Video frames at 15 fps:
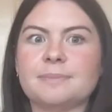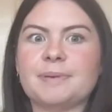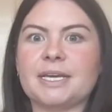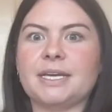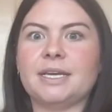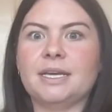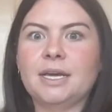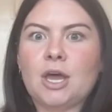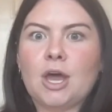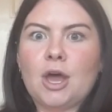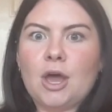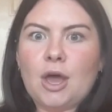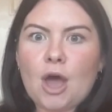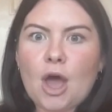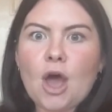be
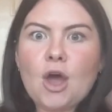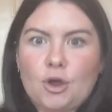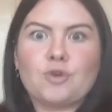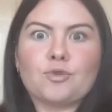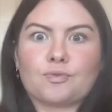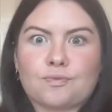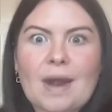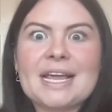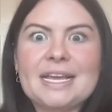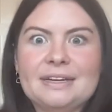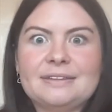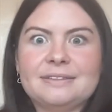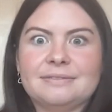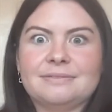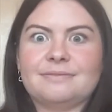a great
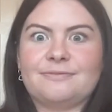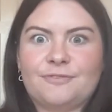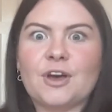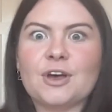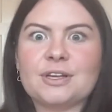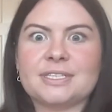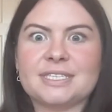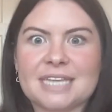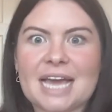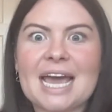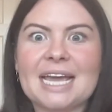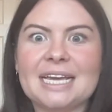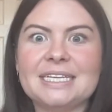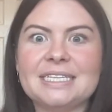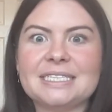first
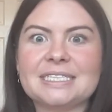date,